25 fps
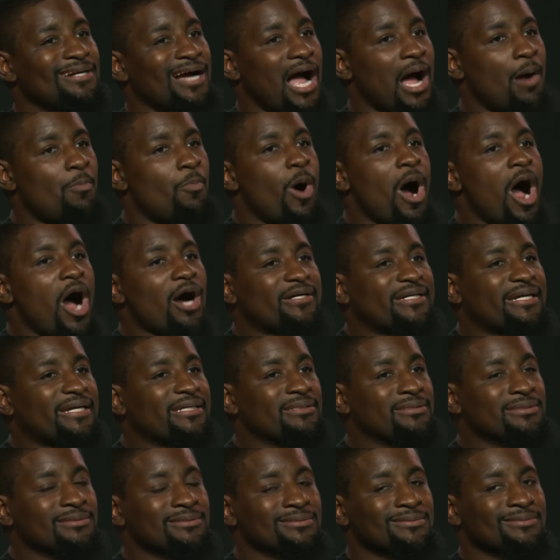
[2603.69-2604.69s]
I'm walking.
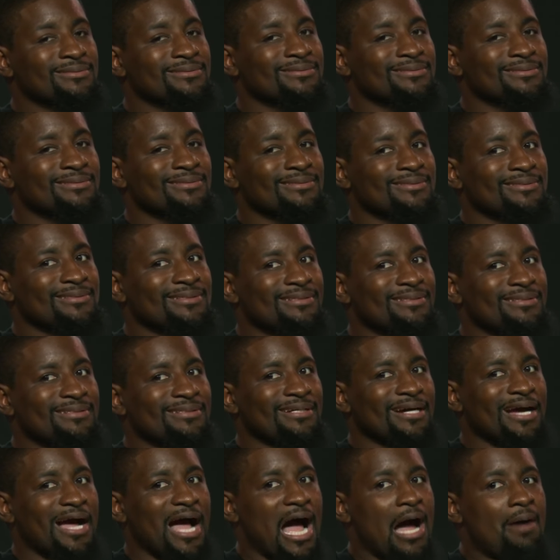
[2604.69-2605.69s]

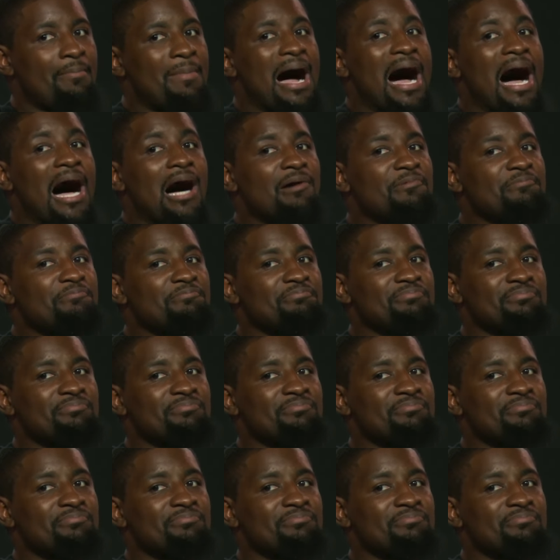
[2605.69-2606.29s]
I'm up.